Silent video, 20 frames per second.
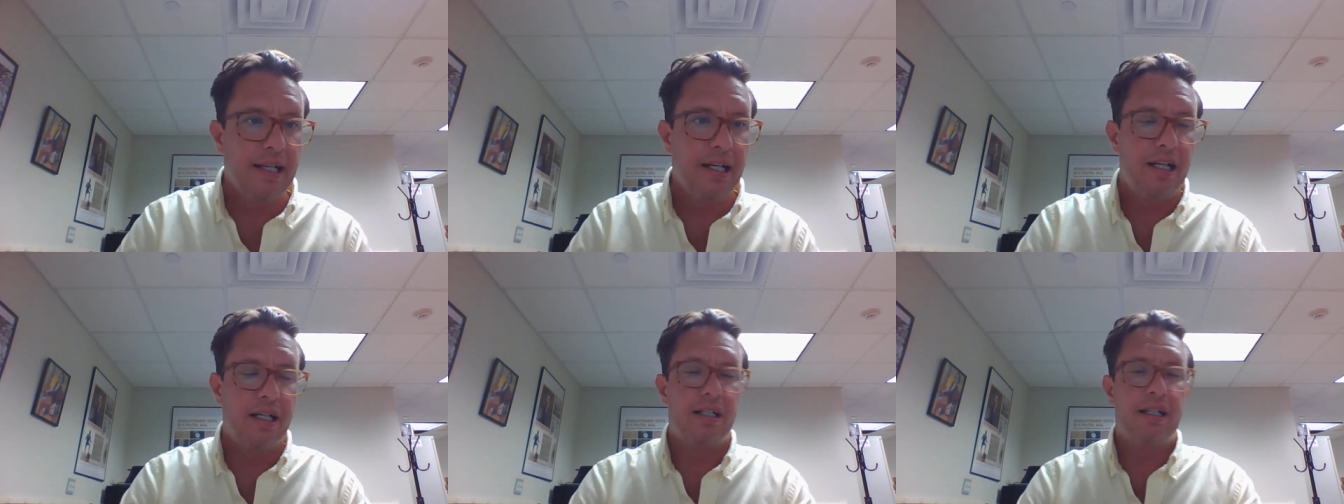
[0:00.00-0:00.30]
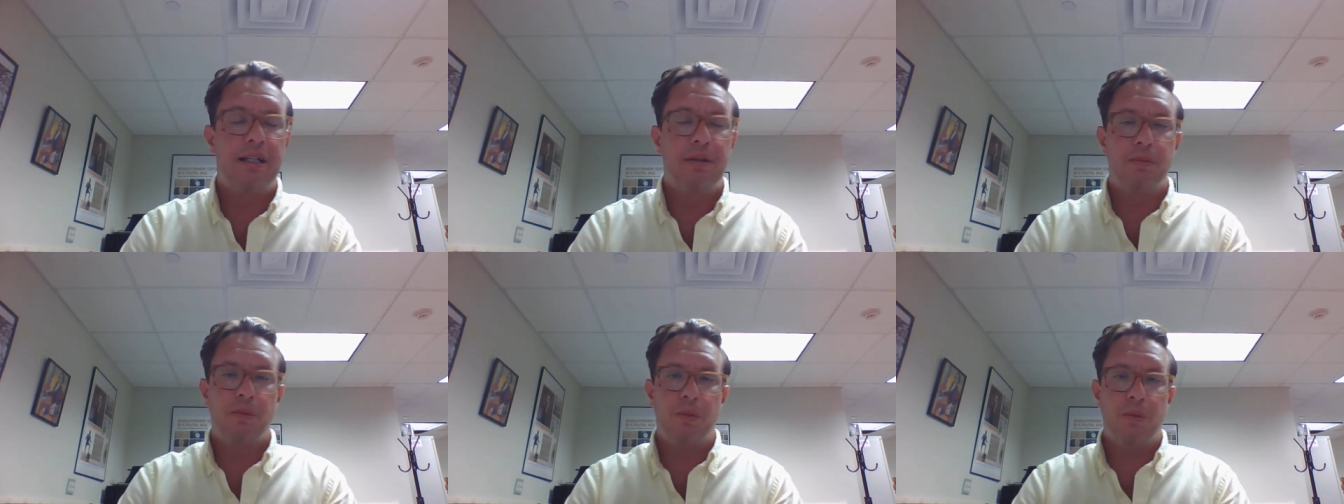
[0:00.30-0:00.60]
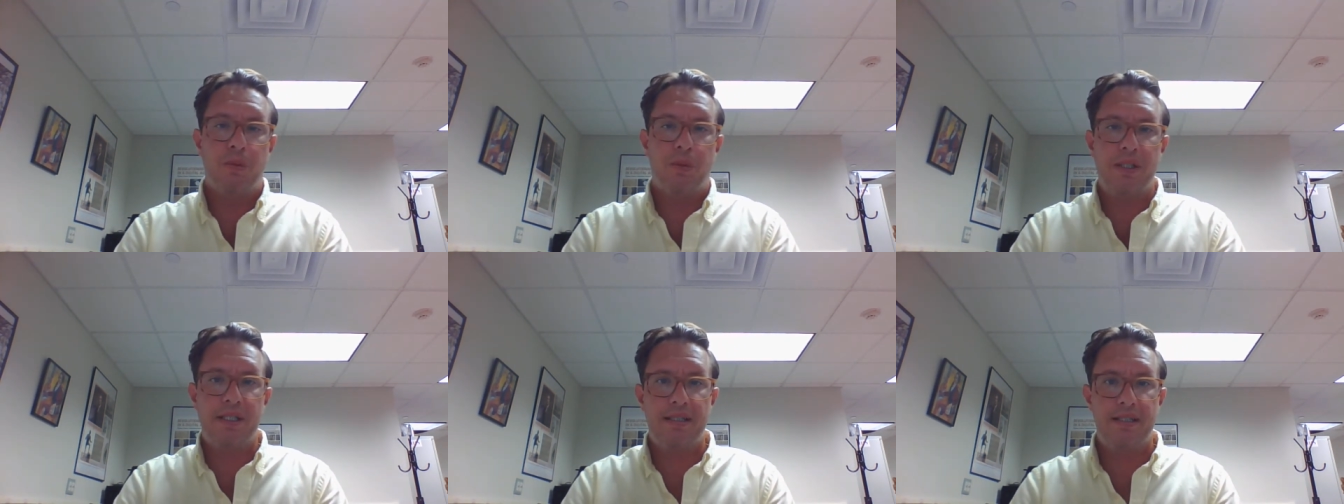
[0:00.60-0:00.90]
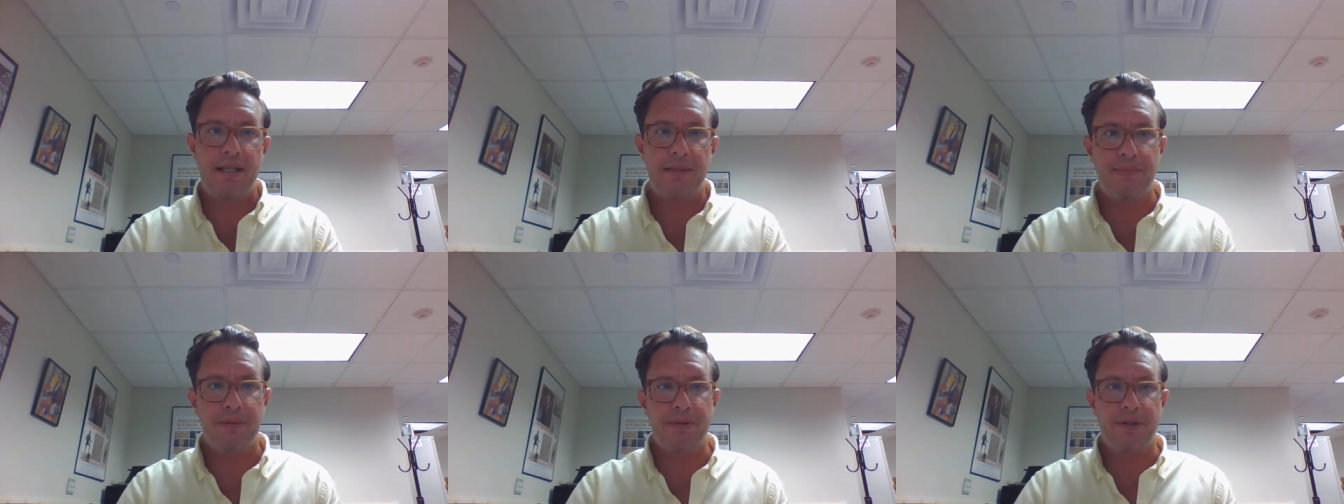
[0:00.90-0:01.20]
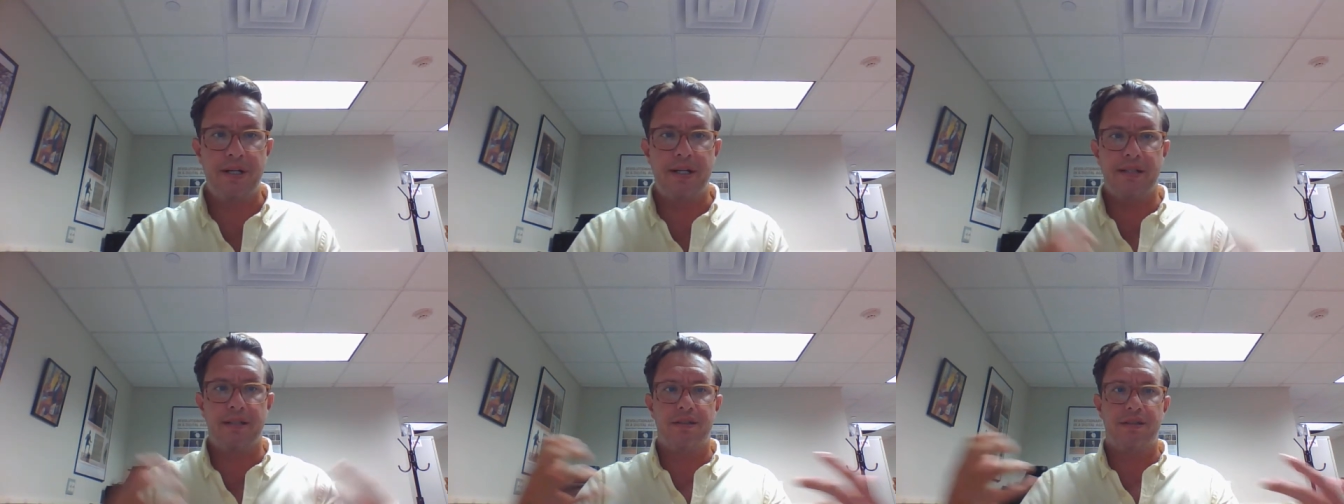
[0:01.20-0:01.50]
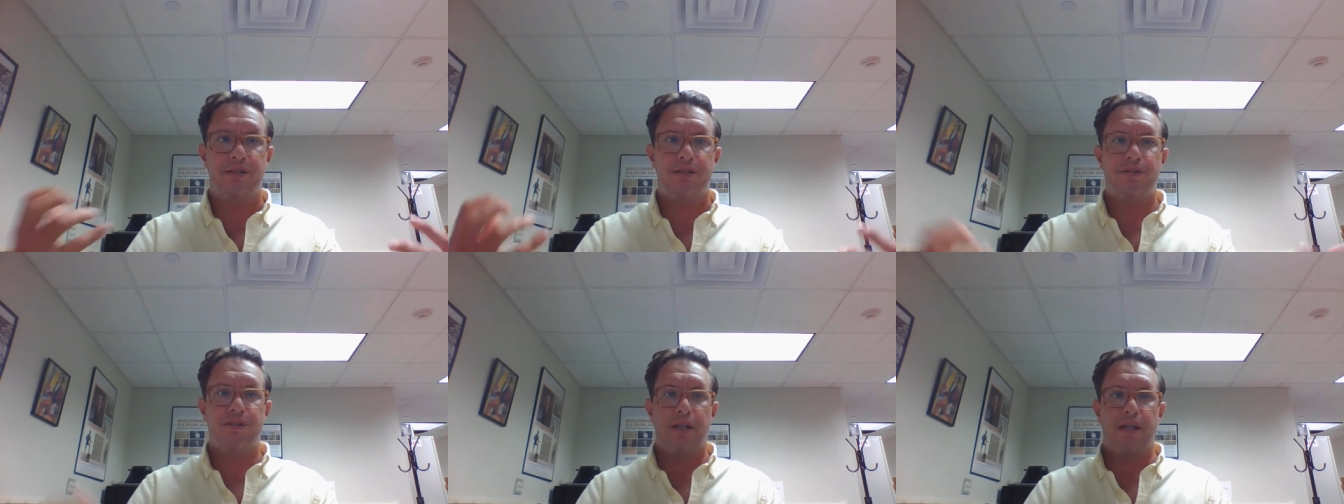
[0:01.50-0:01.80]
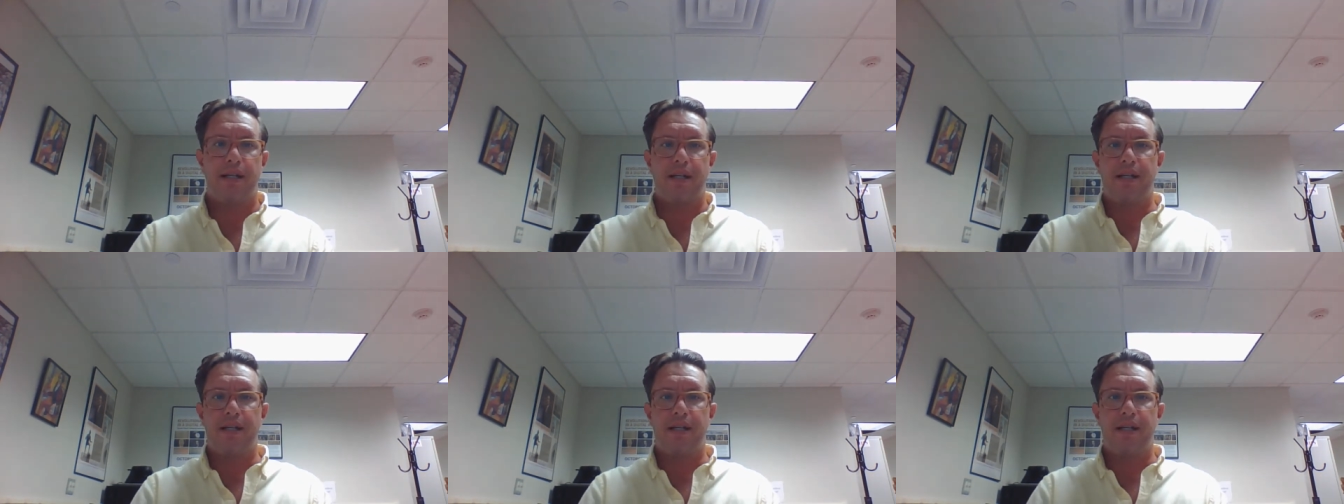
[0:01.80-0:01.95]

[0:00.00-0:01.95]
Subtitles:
And what separates